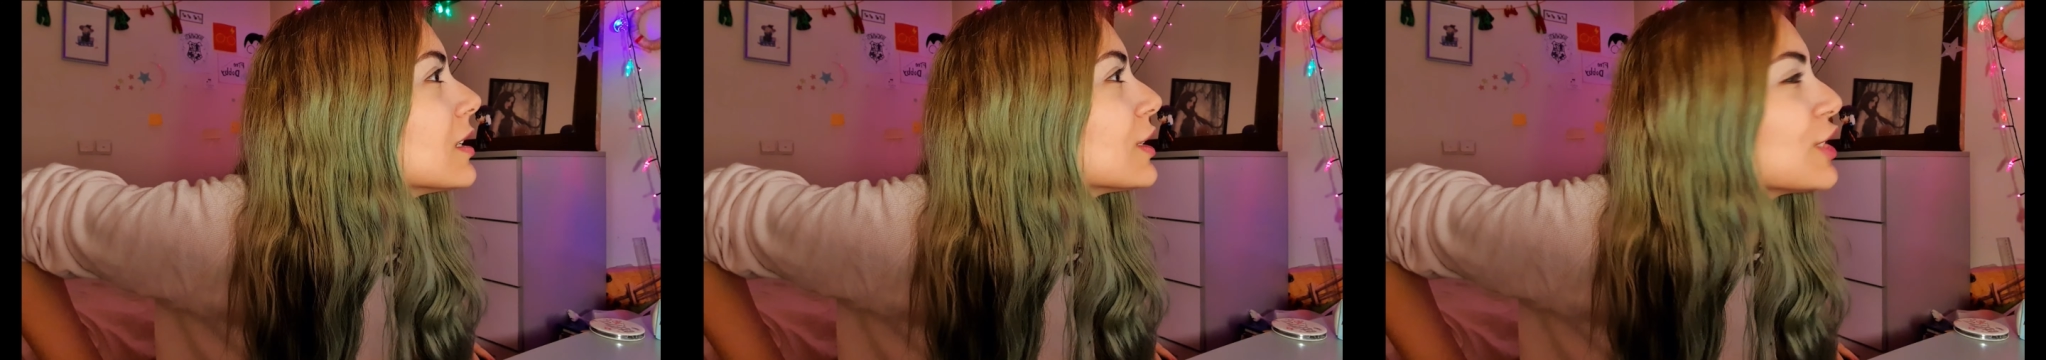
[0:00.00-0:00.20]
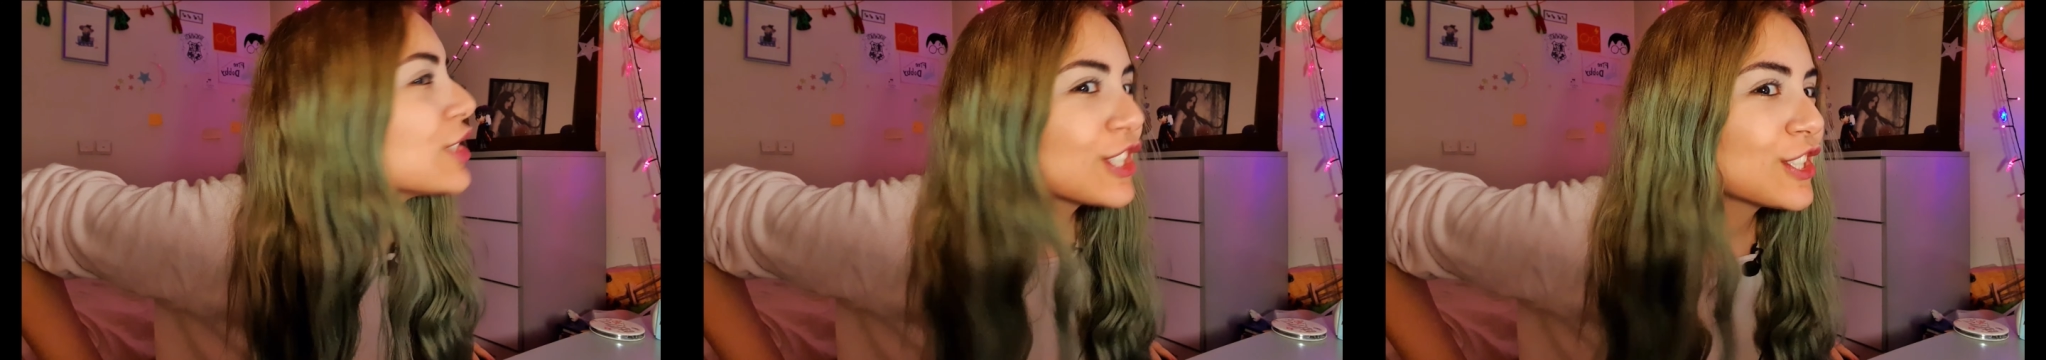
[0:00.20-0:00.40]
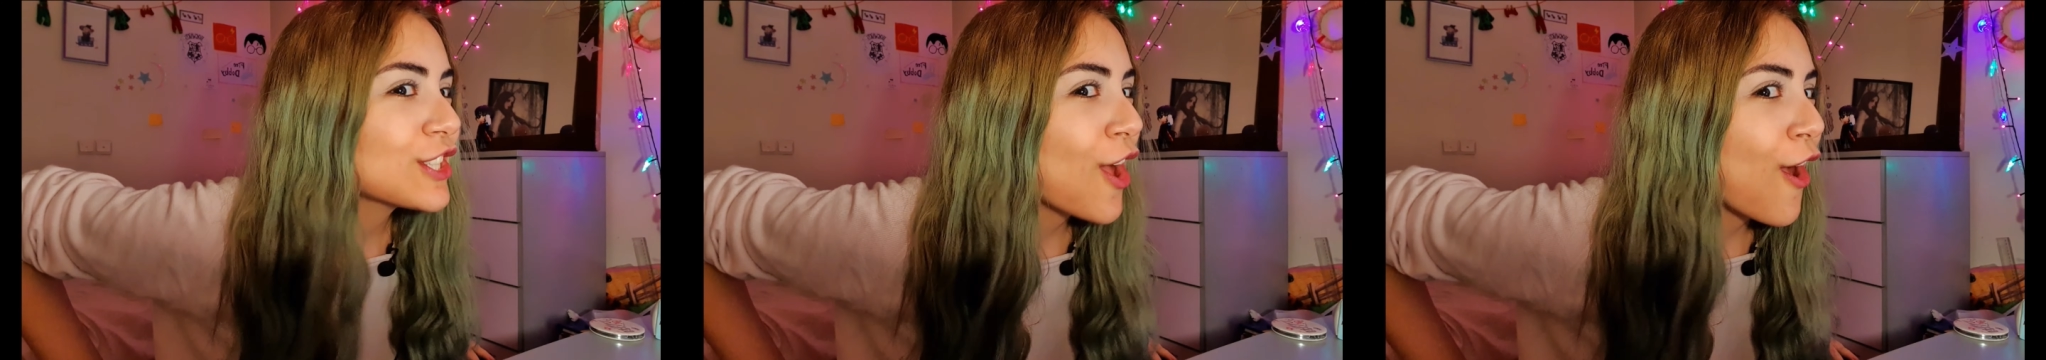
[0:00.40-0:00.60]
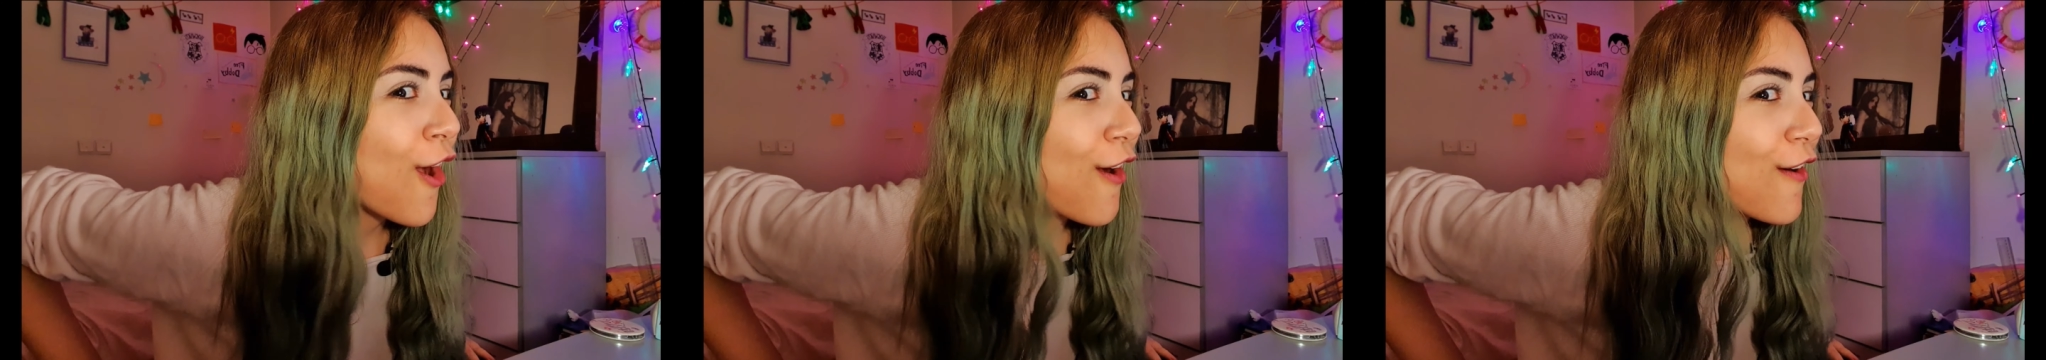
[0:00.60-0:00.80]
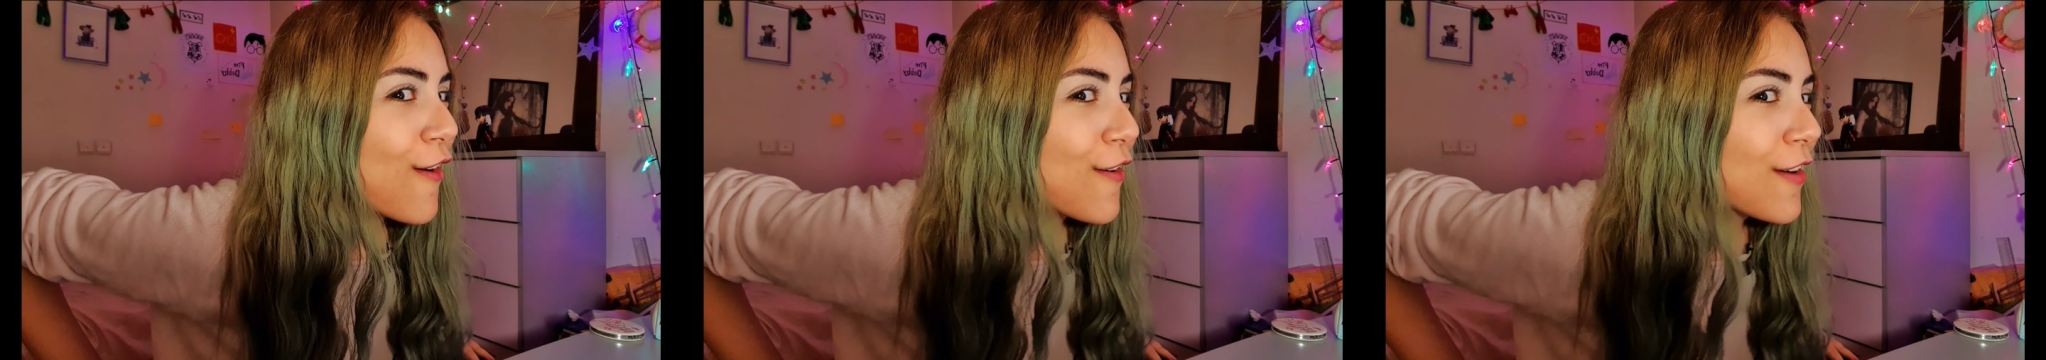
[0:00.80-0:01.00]

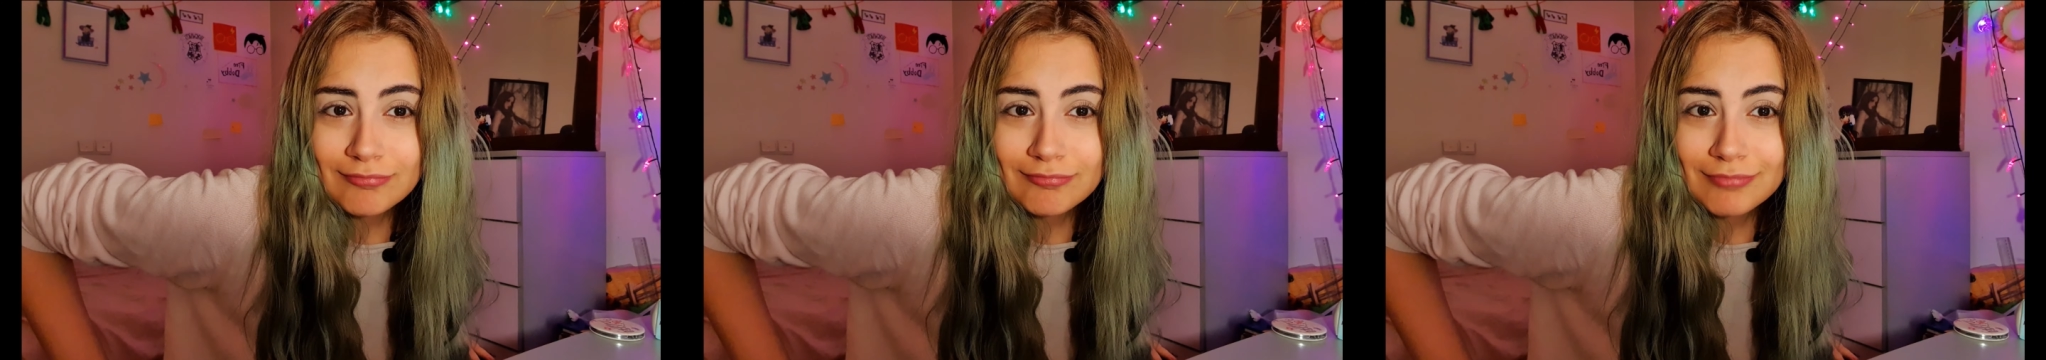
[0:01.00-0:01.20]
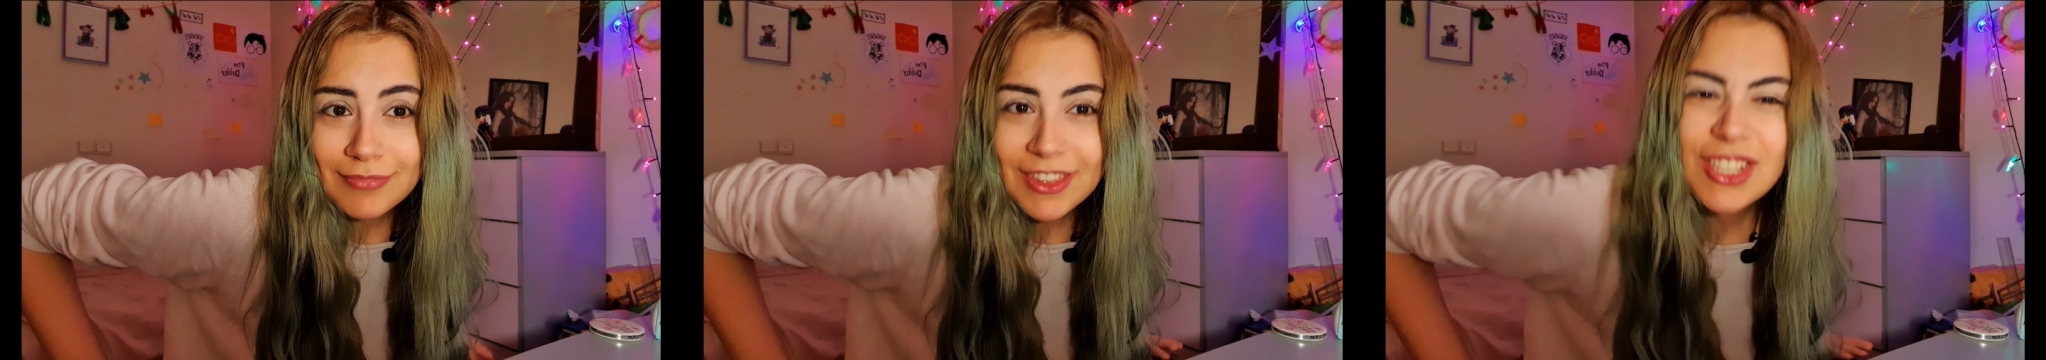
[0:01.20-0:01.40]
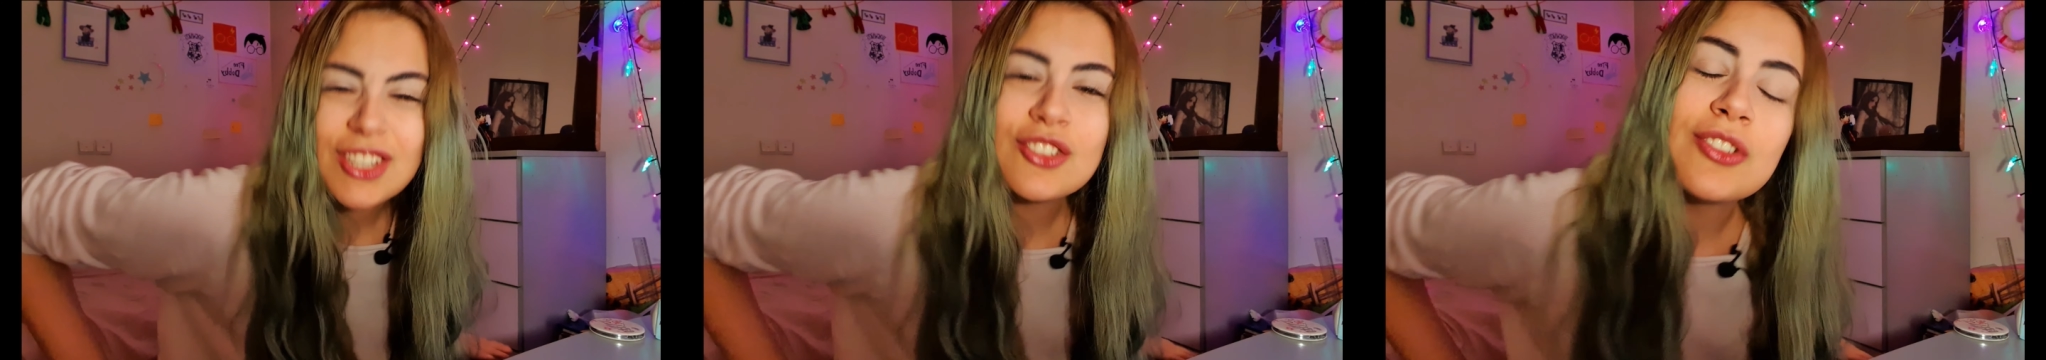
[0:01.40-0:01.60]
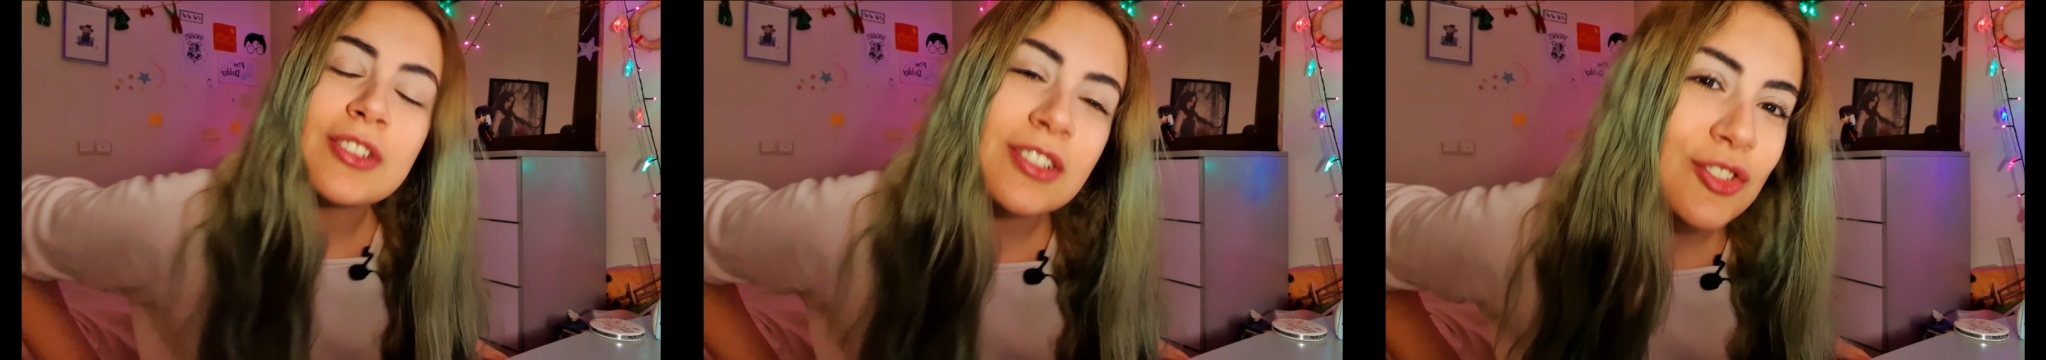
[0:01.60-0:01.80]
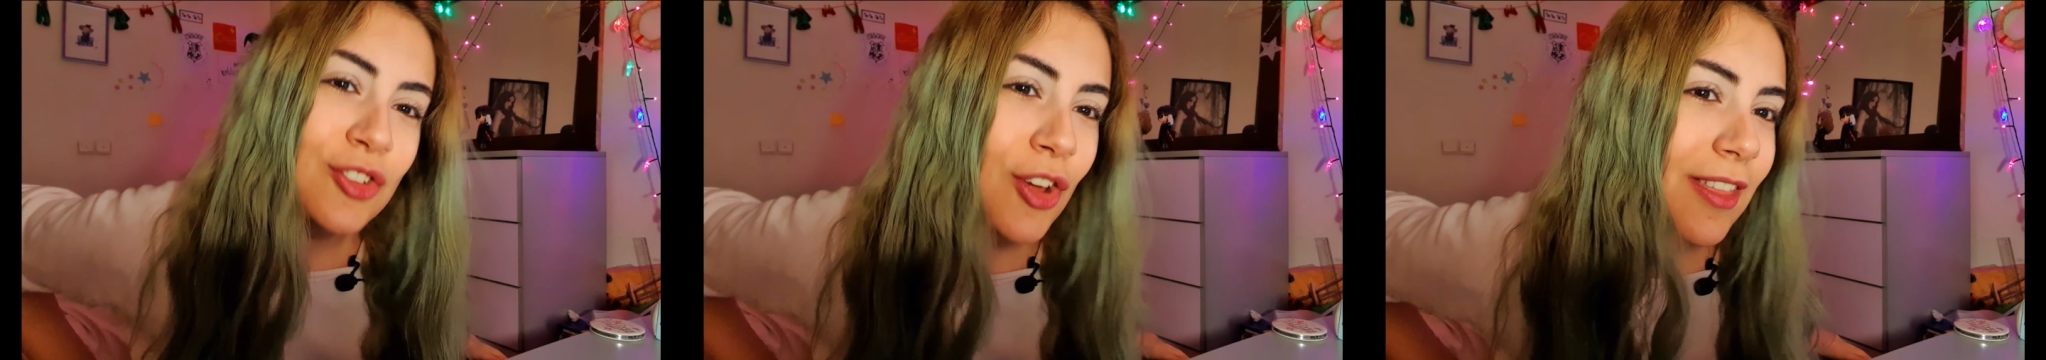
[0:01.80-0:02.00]
So, did you
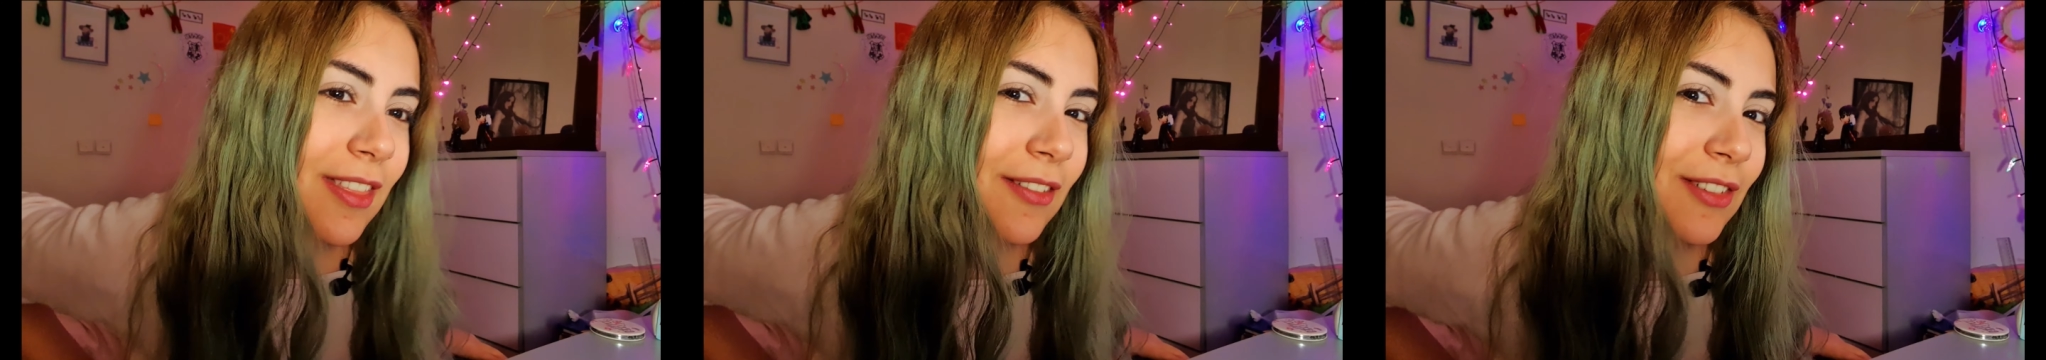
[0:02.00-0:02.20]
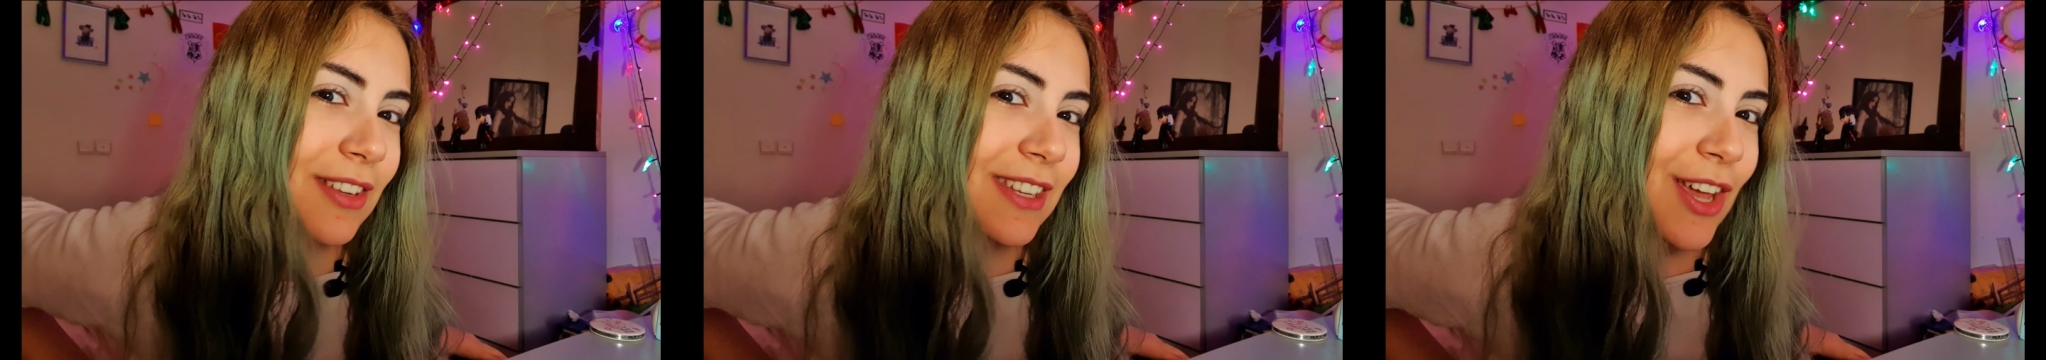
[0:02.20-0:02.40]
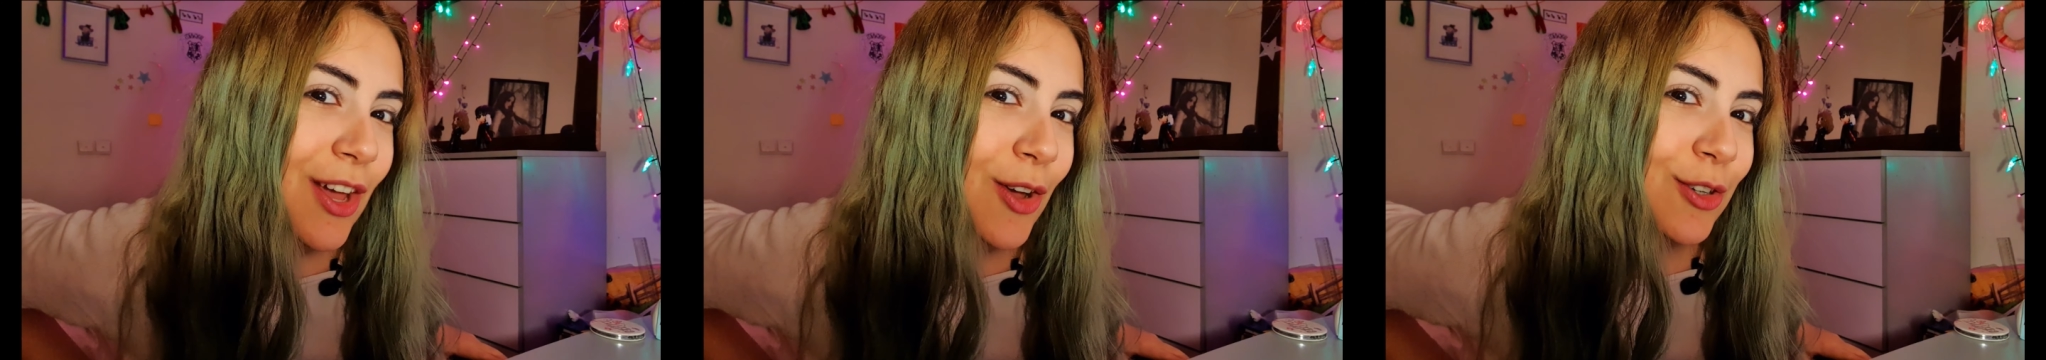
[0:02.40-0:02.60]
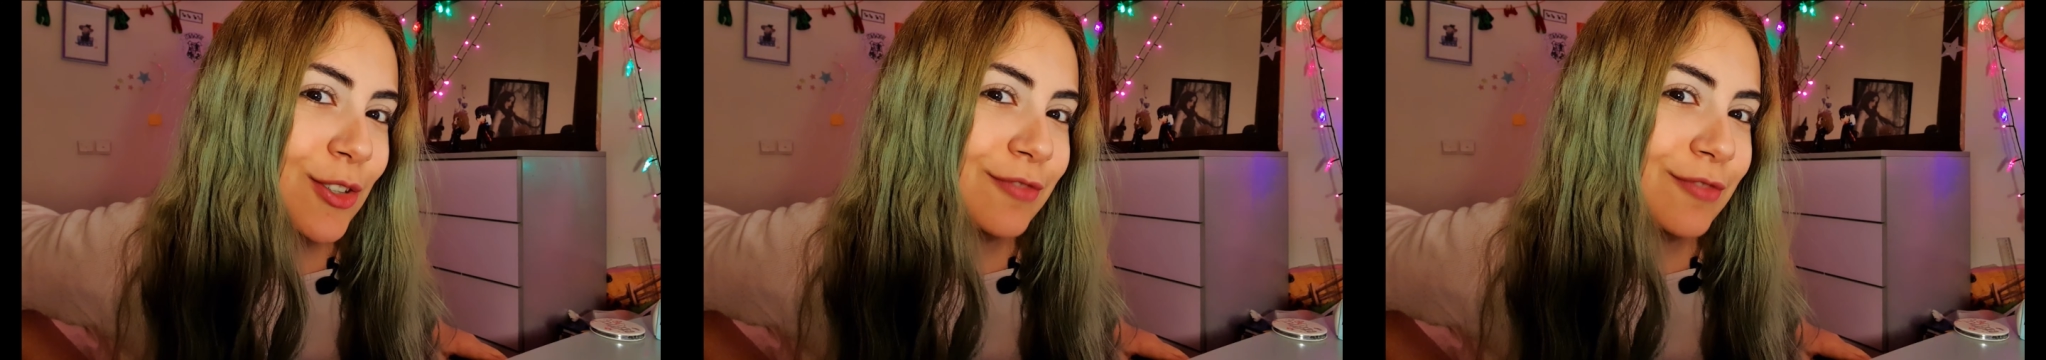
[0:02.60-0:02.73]
enjoy the video?